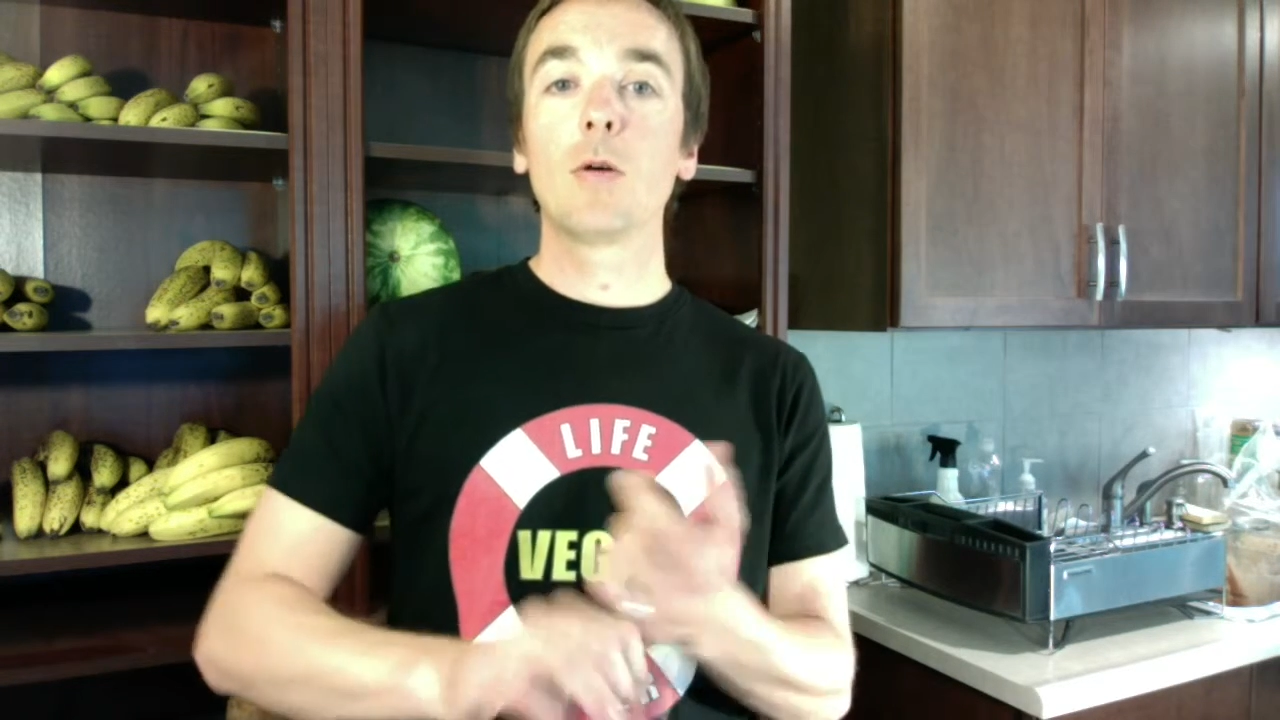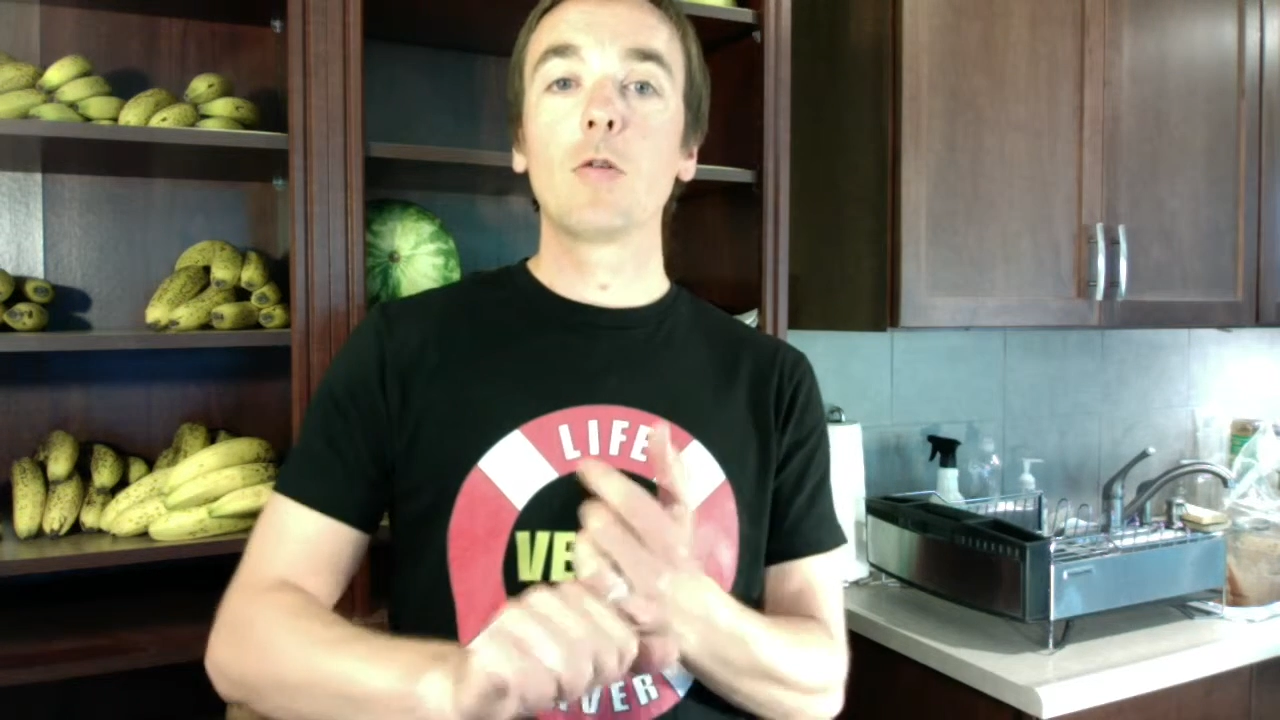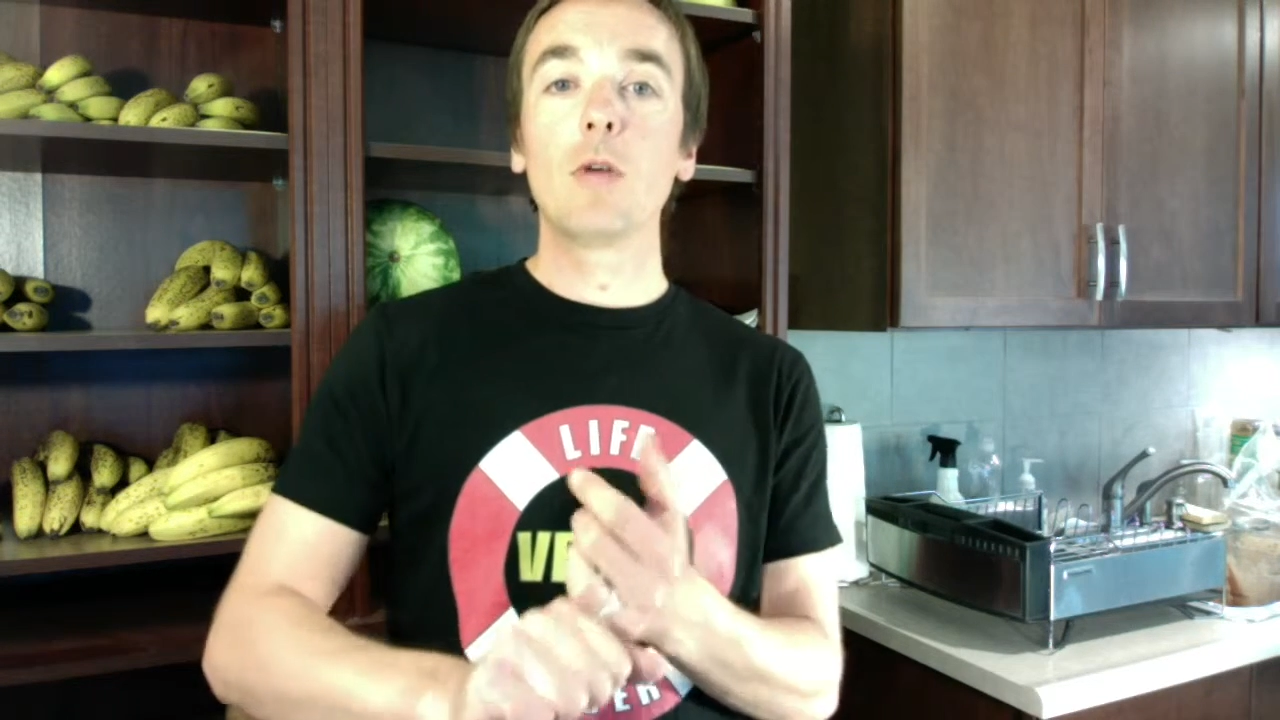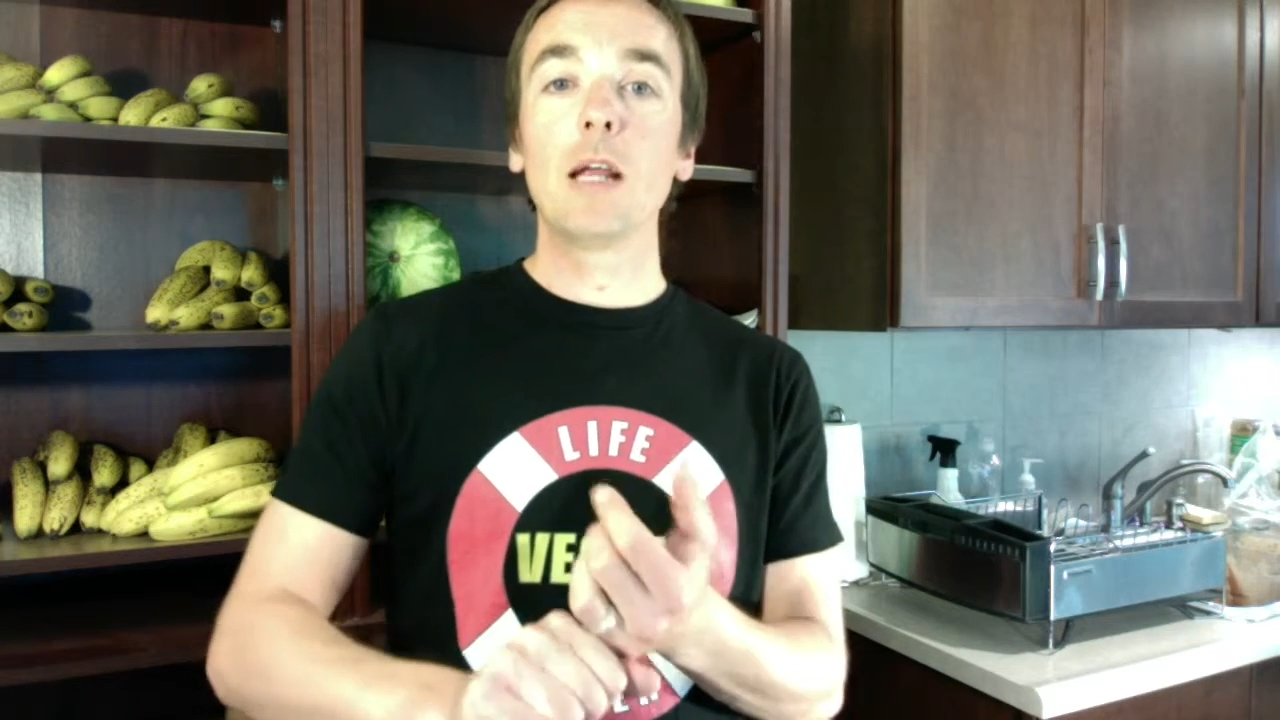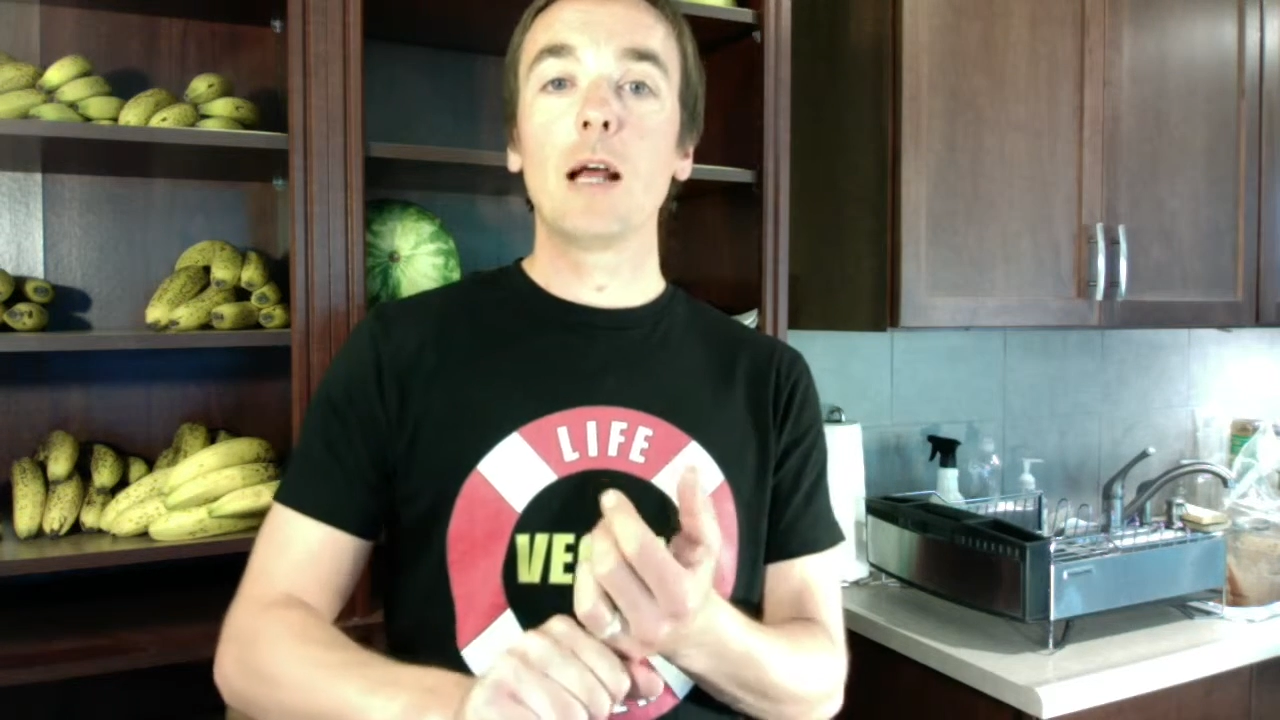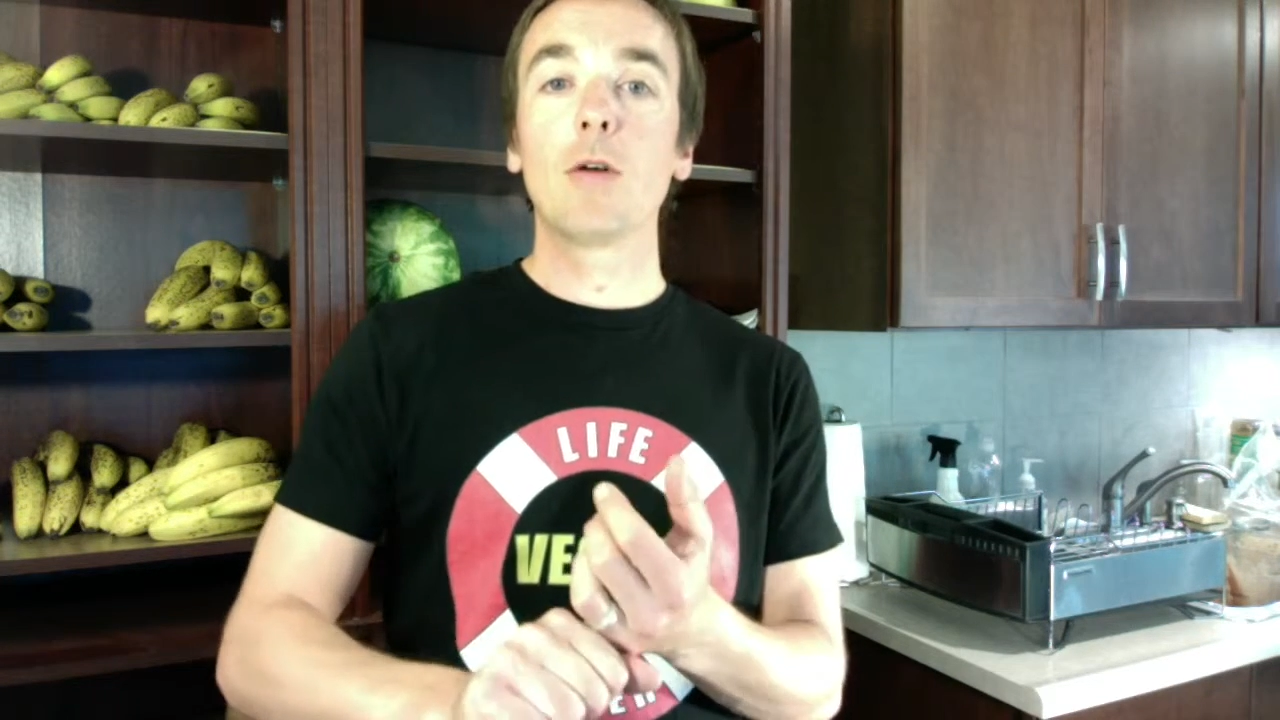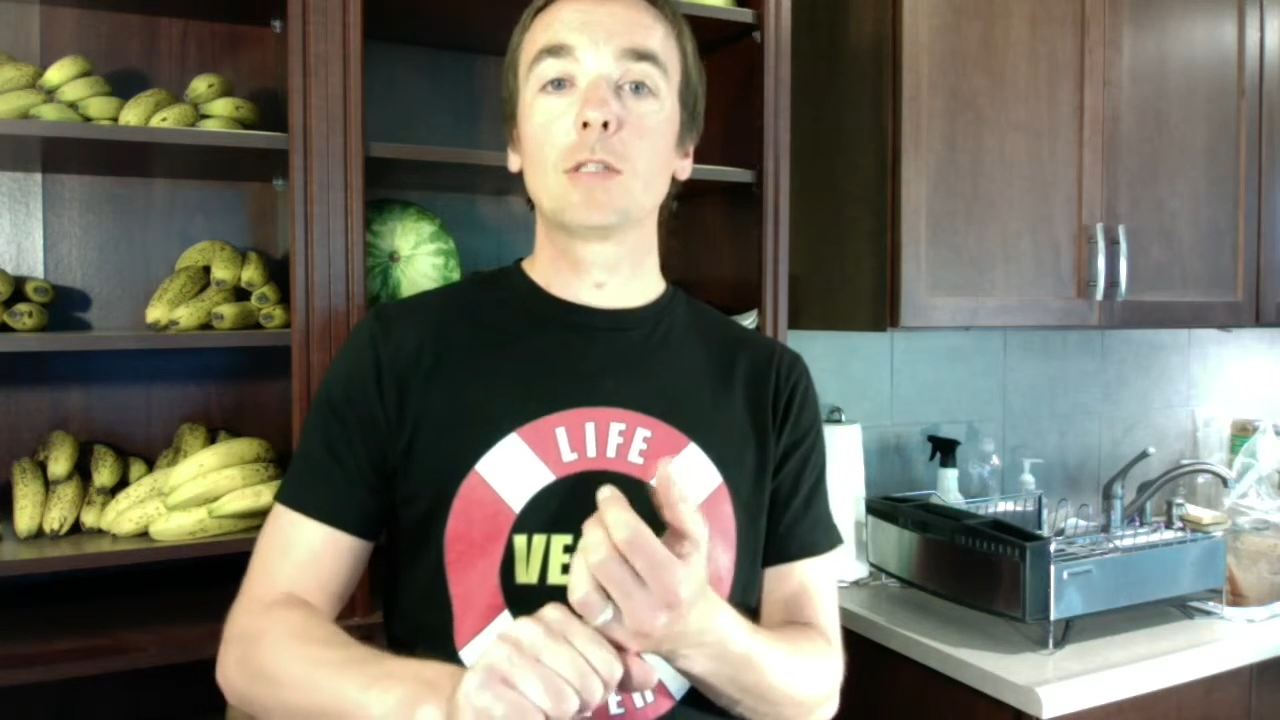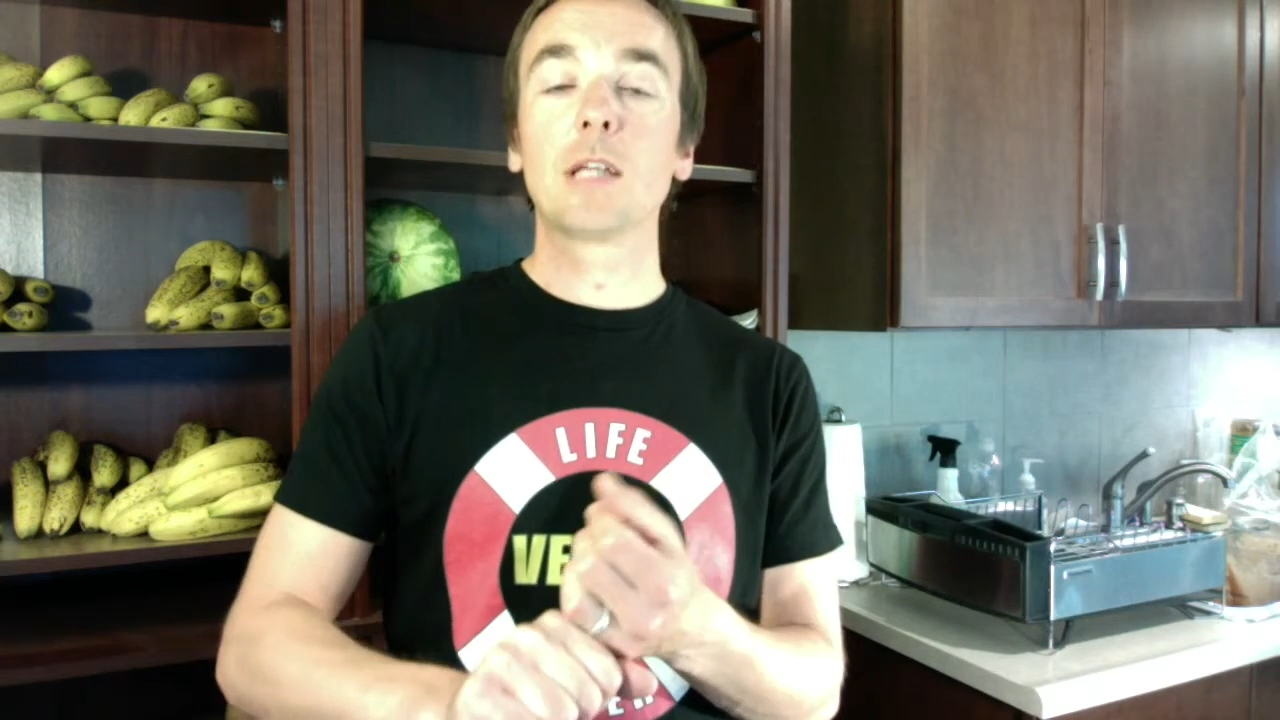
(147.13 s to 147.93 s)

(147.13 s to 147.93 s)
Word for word: greenhouse